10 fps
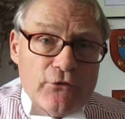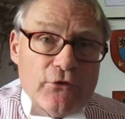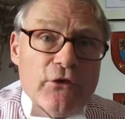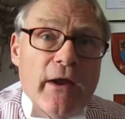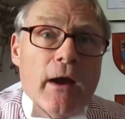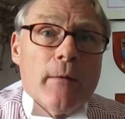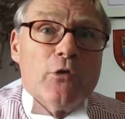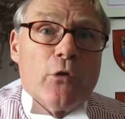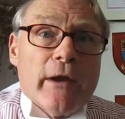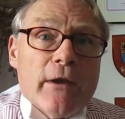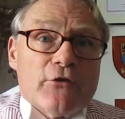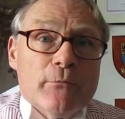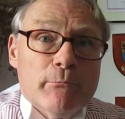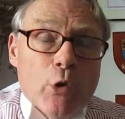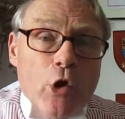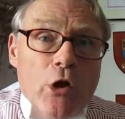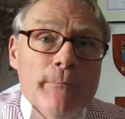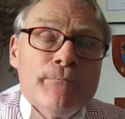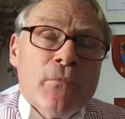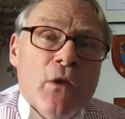Today I'm looking at a book
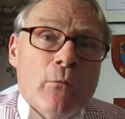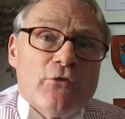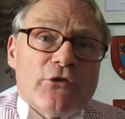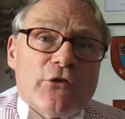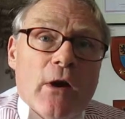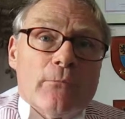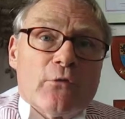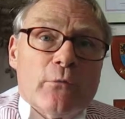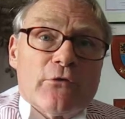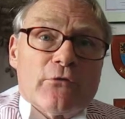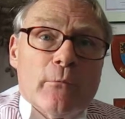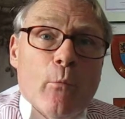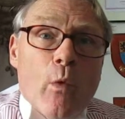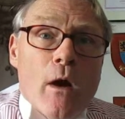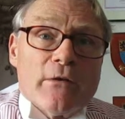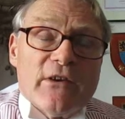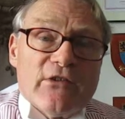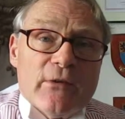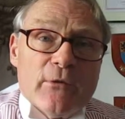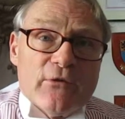which has come to us from Wildy,
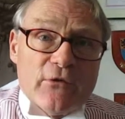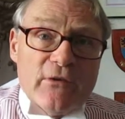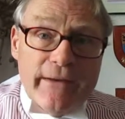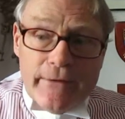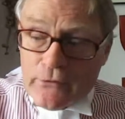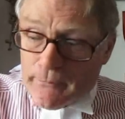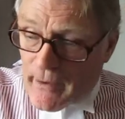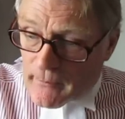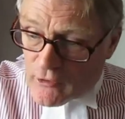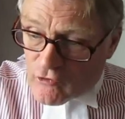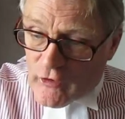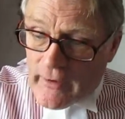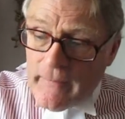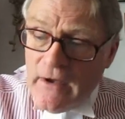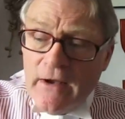Simmons and Hill Publishing.